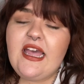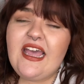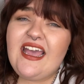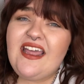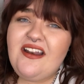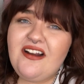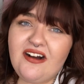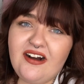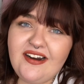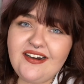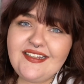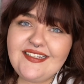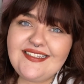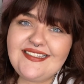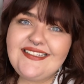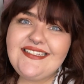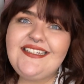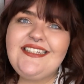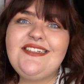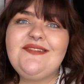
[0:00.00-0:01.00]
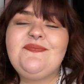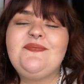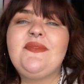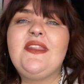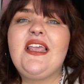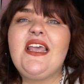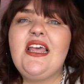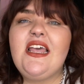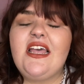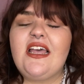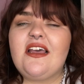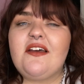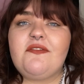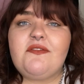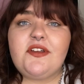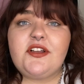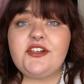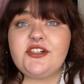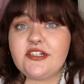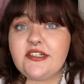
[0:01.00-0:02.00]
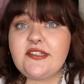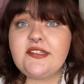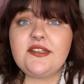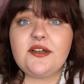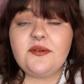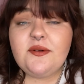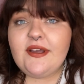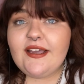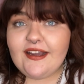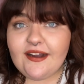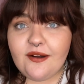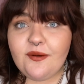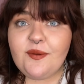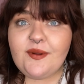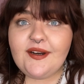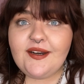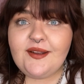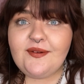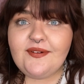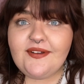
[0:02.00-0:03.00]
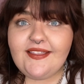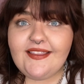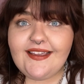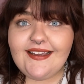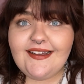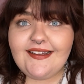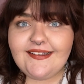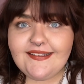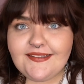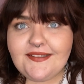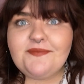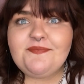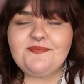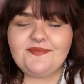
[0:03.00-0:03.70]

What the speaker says: And honestly, if you just don't care what anyone thinks,